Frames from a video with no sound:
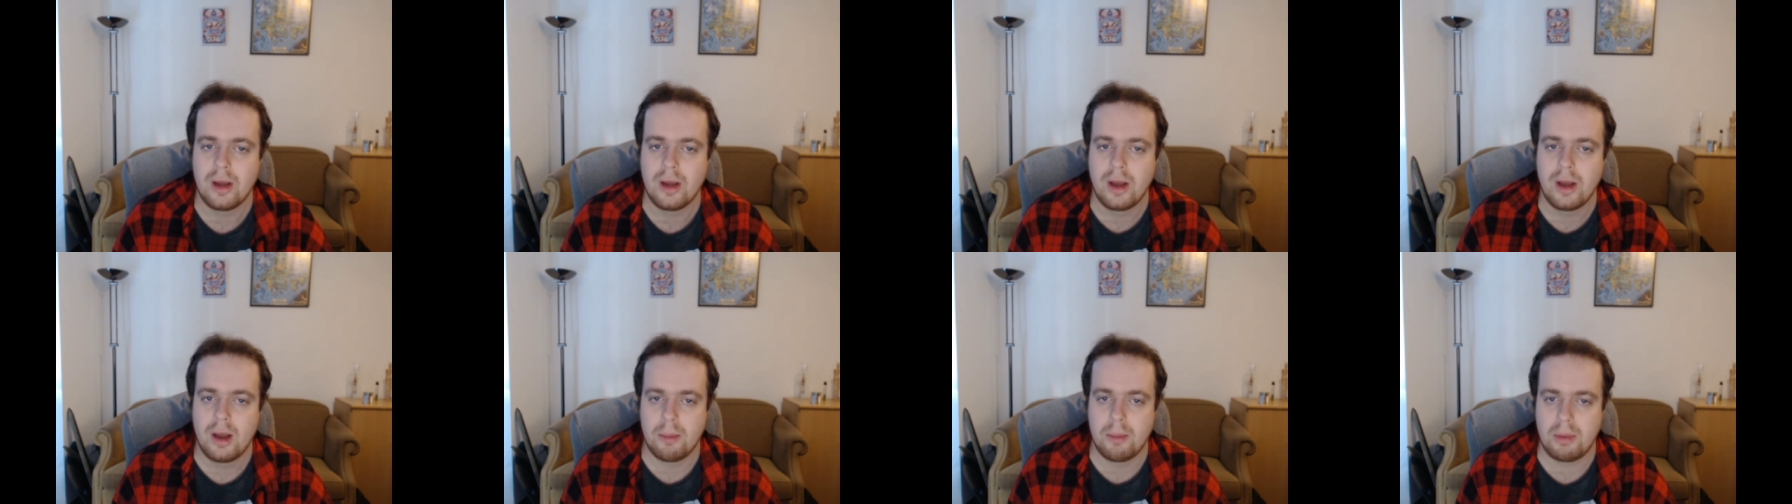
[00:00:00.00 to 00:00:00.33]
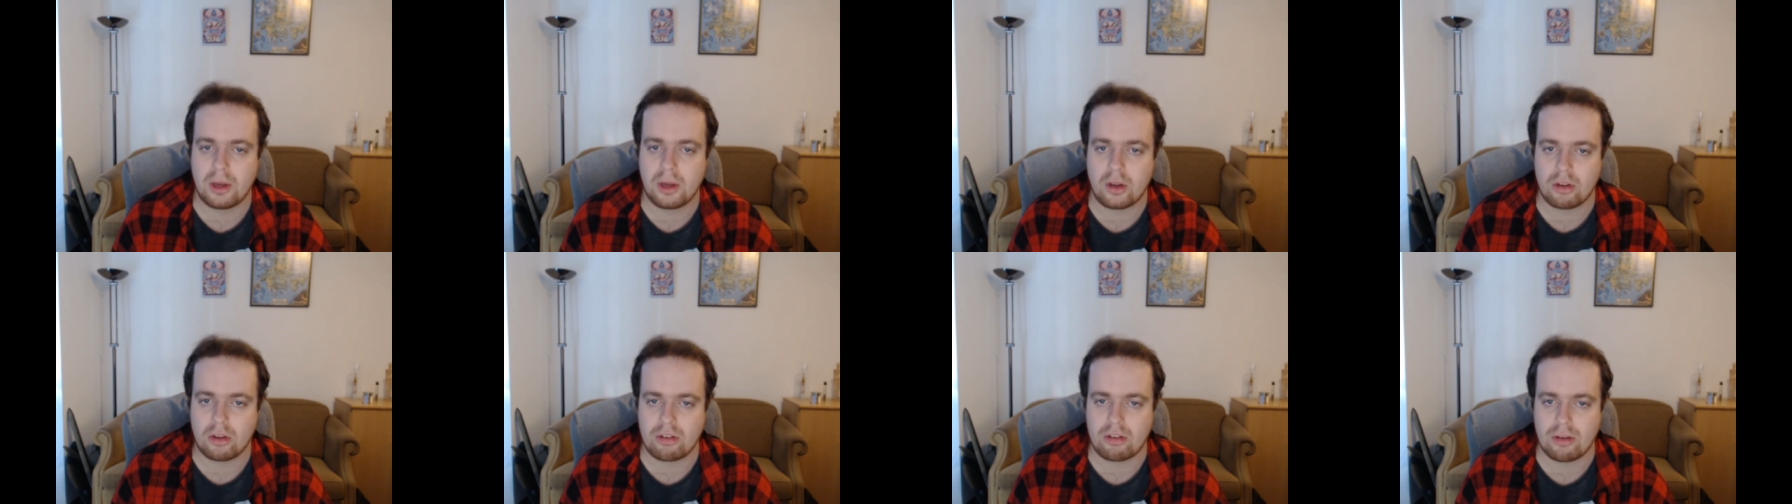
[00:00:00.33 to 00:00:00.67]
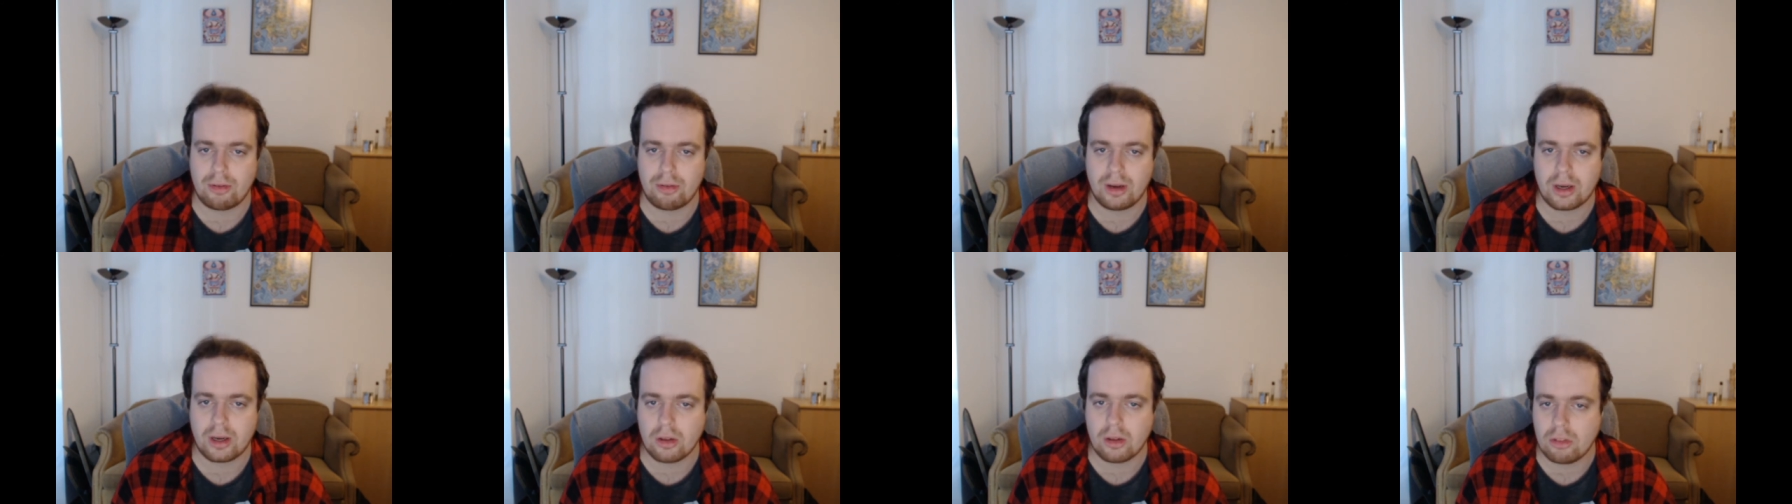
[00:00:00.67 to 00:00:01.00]
Because if
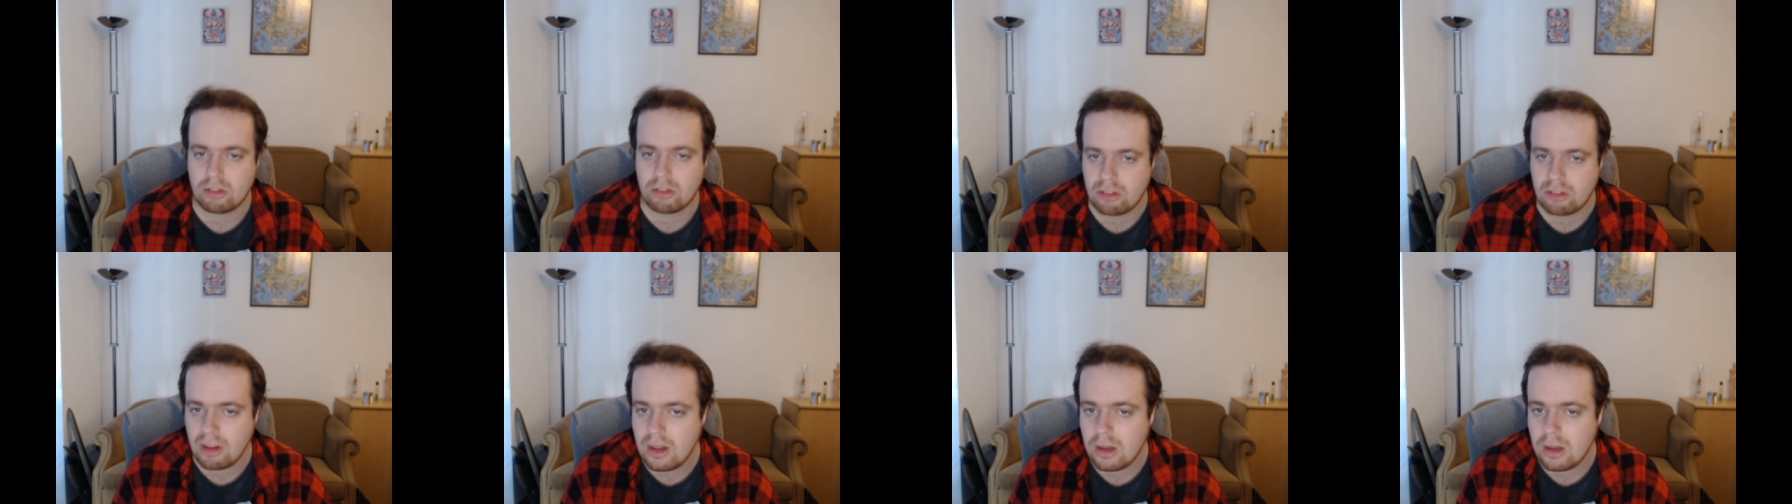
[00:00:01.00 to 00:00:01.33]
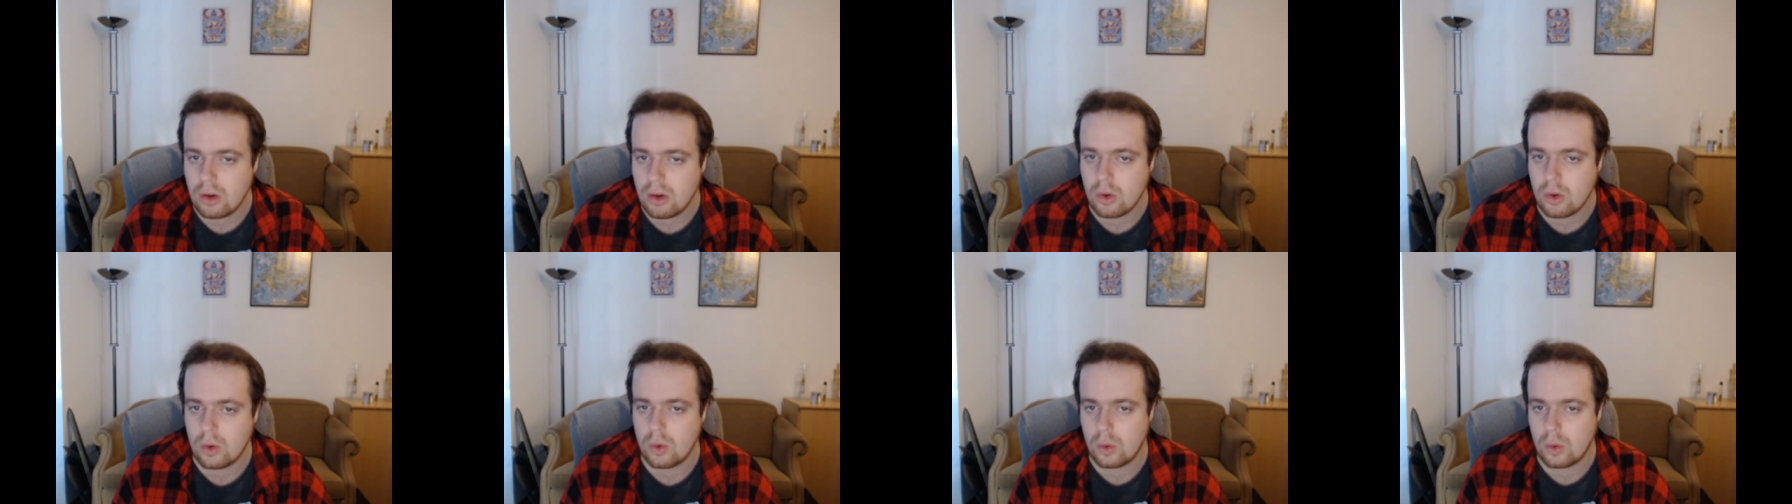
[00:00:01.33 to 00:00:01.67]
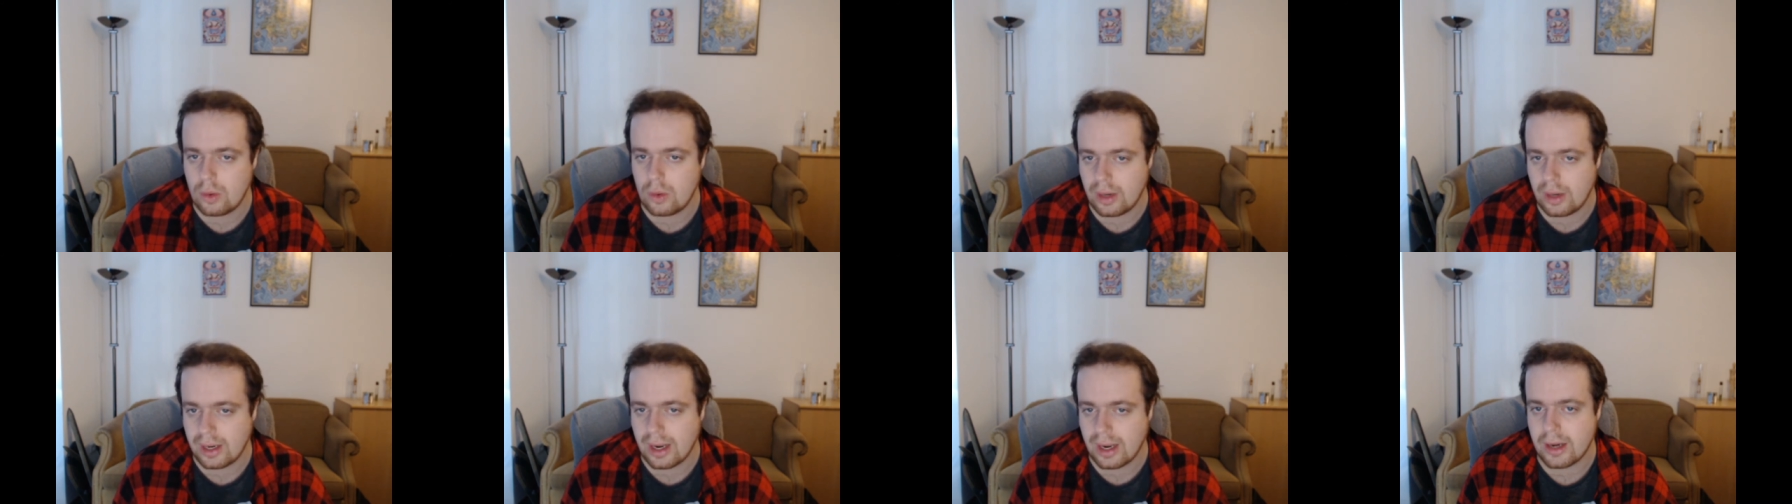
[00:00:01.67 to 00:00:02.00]
I continue,
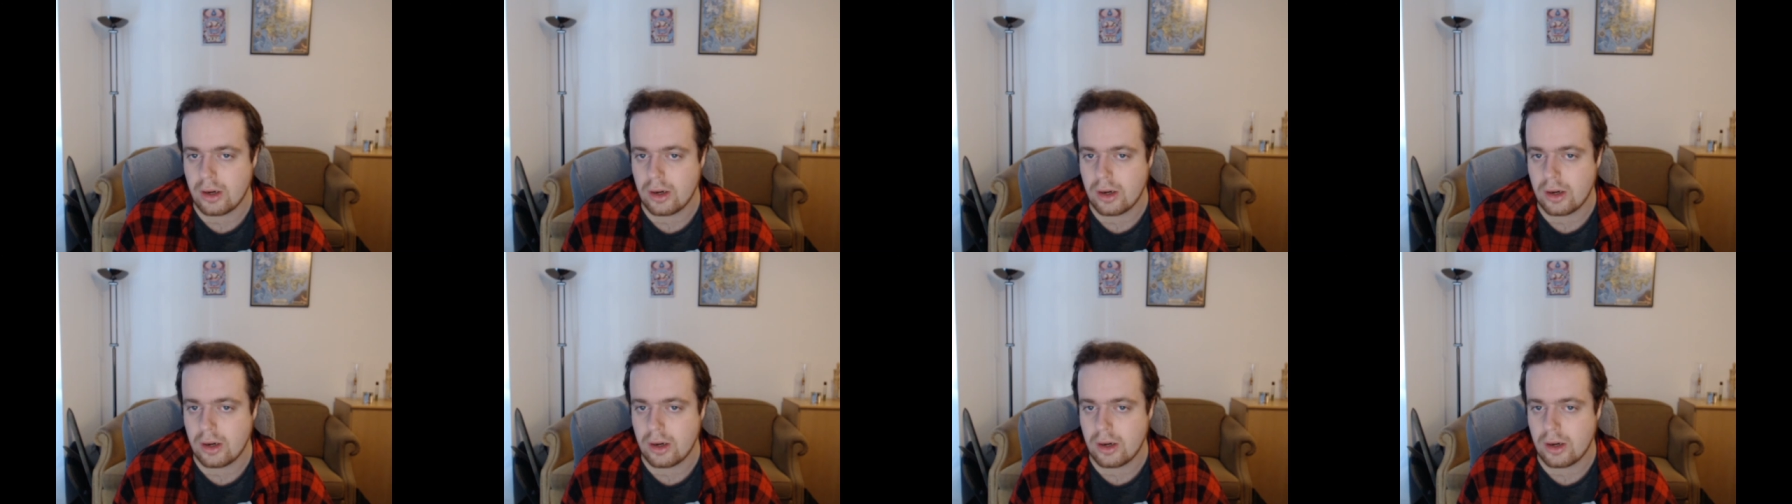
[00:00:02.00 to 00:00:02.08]
then I